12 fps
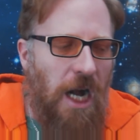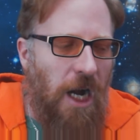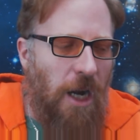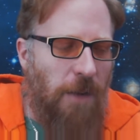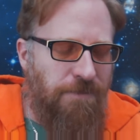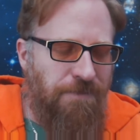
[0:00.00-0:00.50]

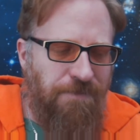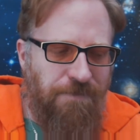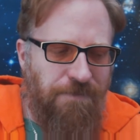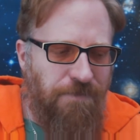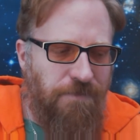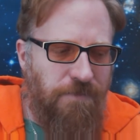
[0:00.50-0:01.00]

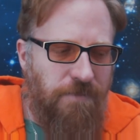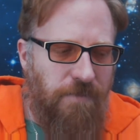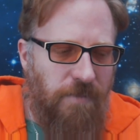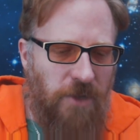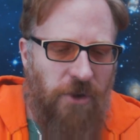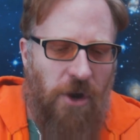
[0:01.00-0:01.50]

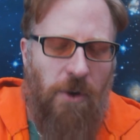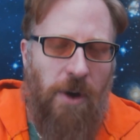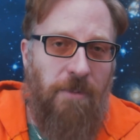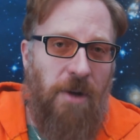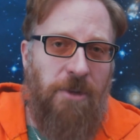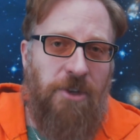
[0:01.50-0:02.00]
So
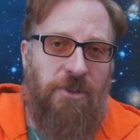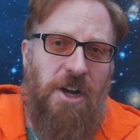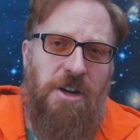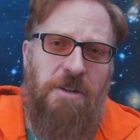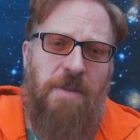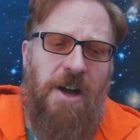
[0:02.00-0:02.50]
I'm
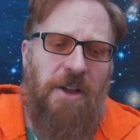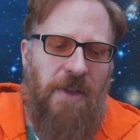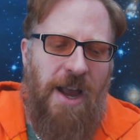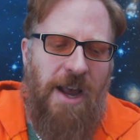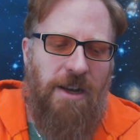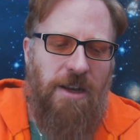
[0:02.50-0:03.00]
excited about
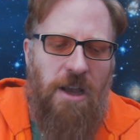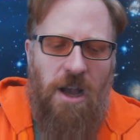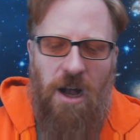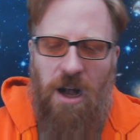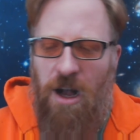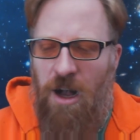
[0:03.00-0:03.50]
that.
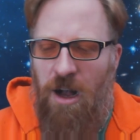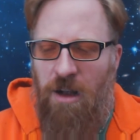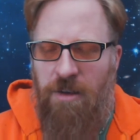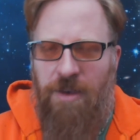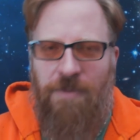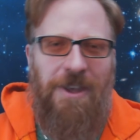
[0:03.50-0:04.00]

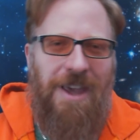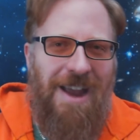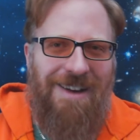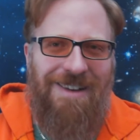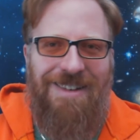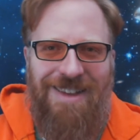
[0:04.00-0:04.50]
If you
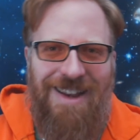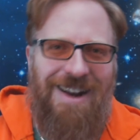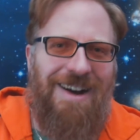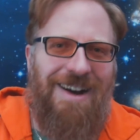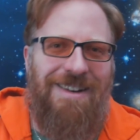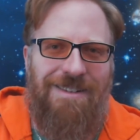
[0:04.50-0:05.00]
can't get
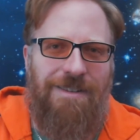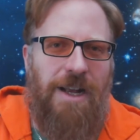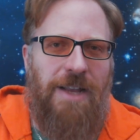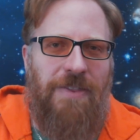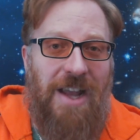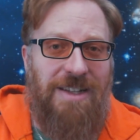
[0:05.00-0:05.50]
on
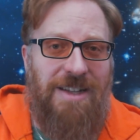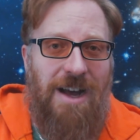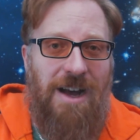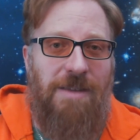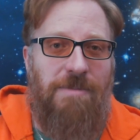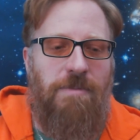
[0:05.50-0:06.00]
at that
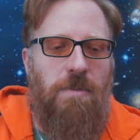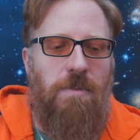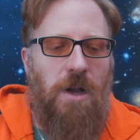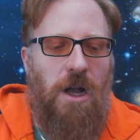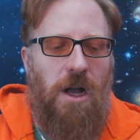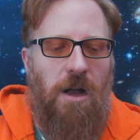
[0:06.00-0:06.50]
time,
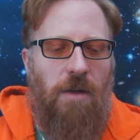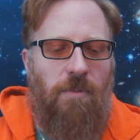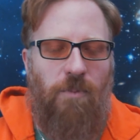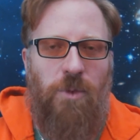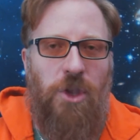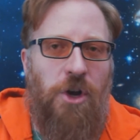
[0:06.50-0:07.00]

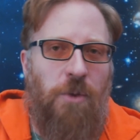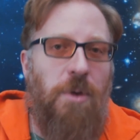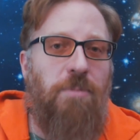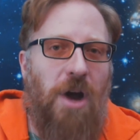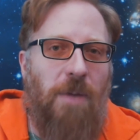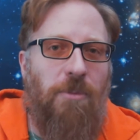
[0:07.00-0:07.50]

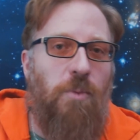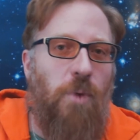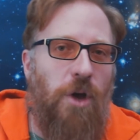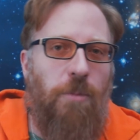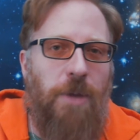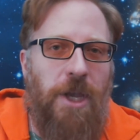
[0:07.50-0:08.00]
we probably
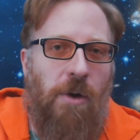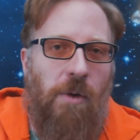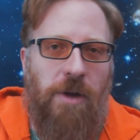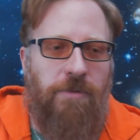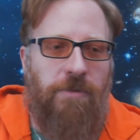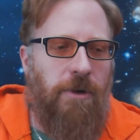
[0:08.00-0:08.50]
will be
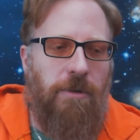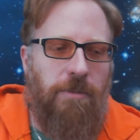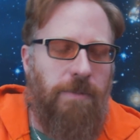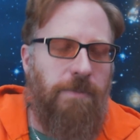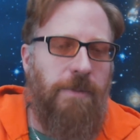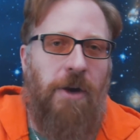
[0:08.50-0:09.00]
going for,
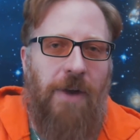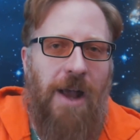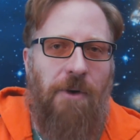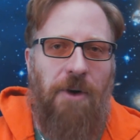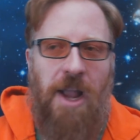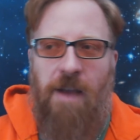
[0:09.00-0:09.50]
an
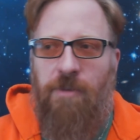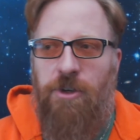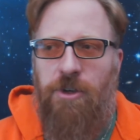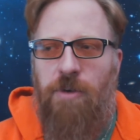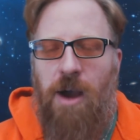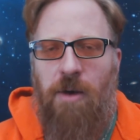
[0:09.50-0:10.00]
hour and a half or
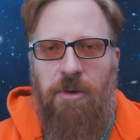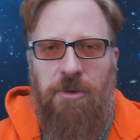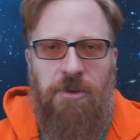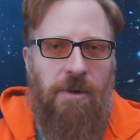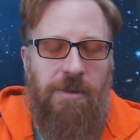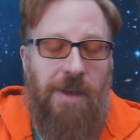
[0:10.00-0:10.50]
2
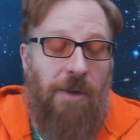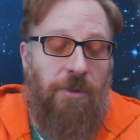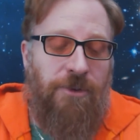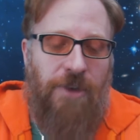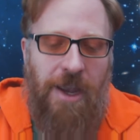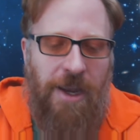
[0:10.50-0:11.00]
hours, I
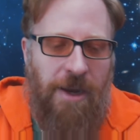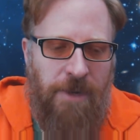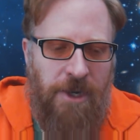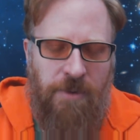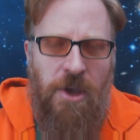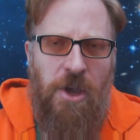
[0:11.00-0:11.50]
would say. I
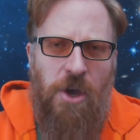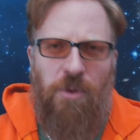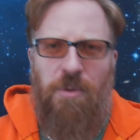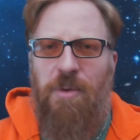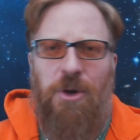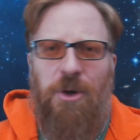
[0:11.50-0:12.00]
mean,
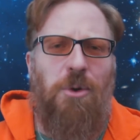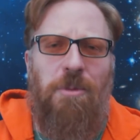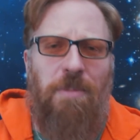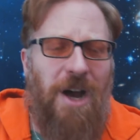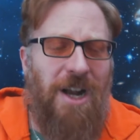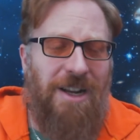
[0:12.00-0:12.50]
when we record
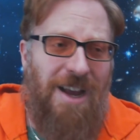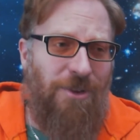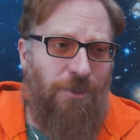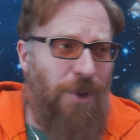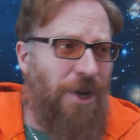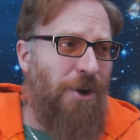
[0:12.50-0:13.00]
the
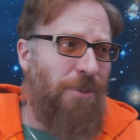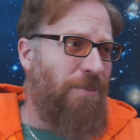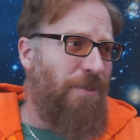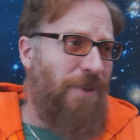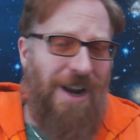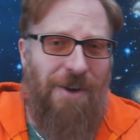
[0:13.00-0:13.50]
podcast, we go
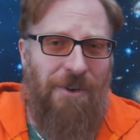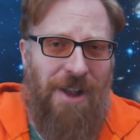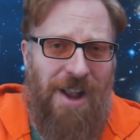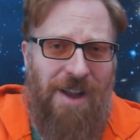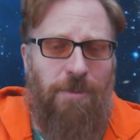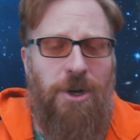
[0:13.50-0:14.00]
an hour and
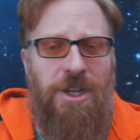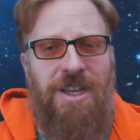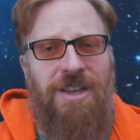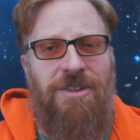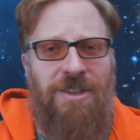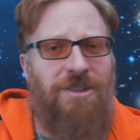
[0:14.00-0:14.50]
a half
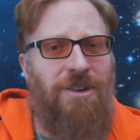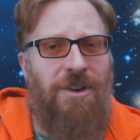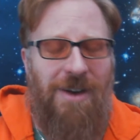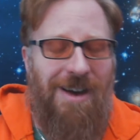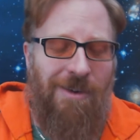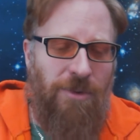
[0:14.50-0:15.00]
pretty easy.
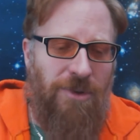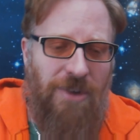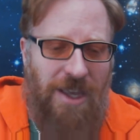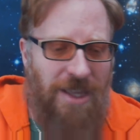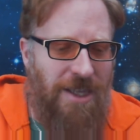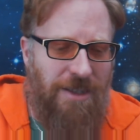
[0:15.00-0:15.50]
So I would
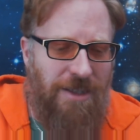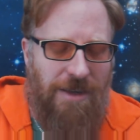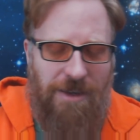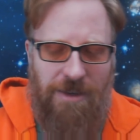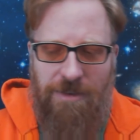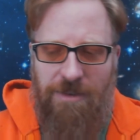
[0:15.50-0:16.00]
say that
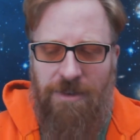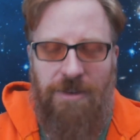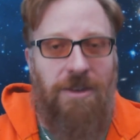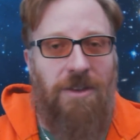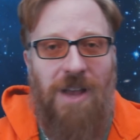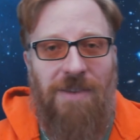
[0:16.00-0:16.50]

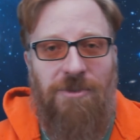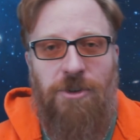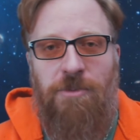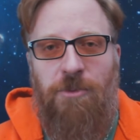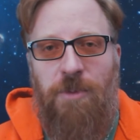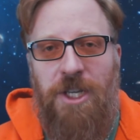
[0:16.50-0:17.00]
the live
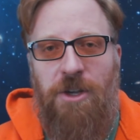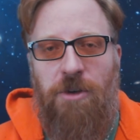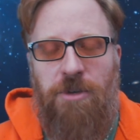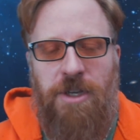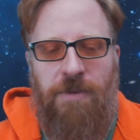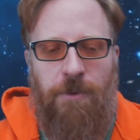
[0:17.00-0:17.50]
stream will be
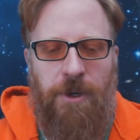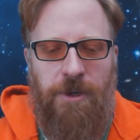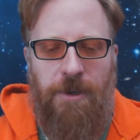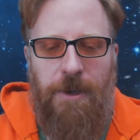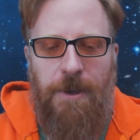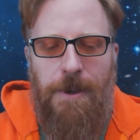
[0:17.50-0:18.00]
no
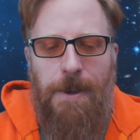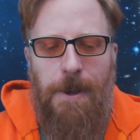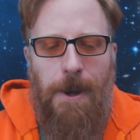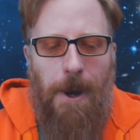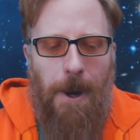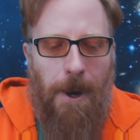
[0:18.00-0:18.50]
different.
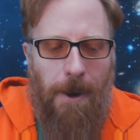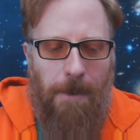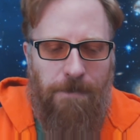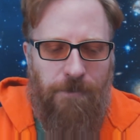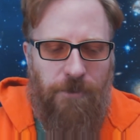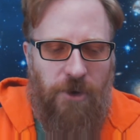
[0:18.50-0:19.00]

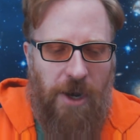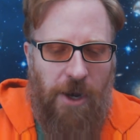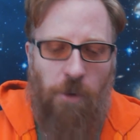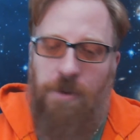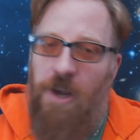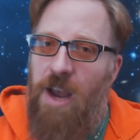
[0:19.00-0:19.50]
So I
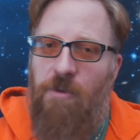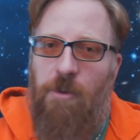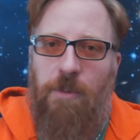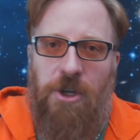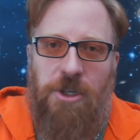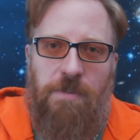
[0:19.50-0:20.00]
hope to have
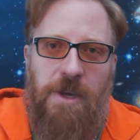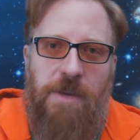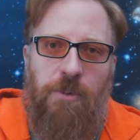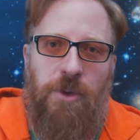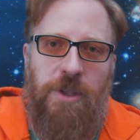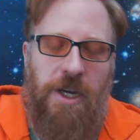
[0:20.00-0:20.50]
a bunch of
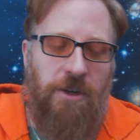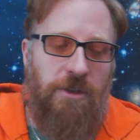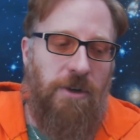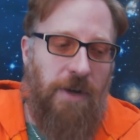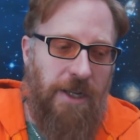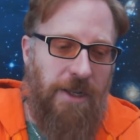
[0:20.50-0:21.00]
people in there.
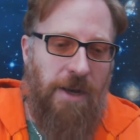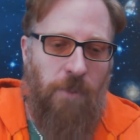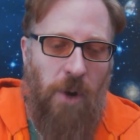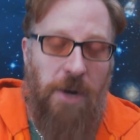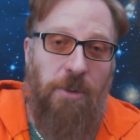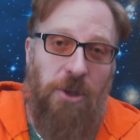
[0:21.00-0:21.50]
So I
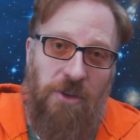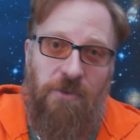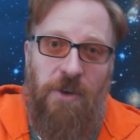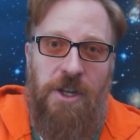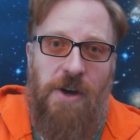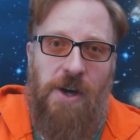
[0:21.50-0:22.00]
wanted to put this
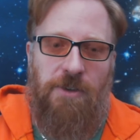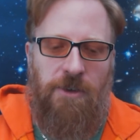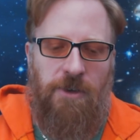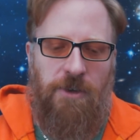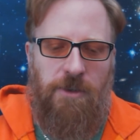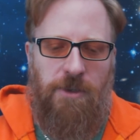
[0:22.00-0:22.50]
video out
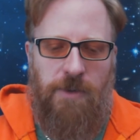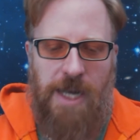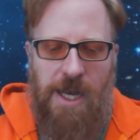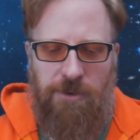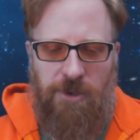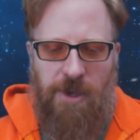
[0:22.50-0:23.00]
to
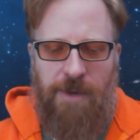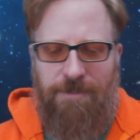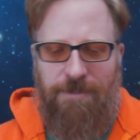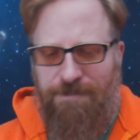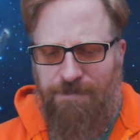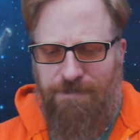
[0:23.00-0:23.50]
announce
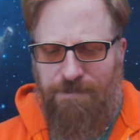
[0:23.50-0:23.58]
that.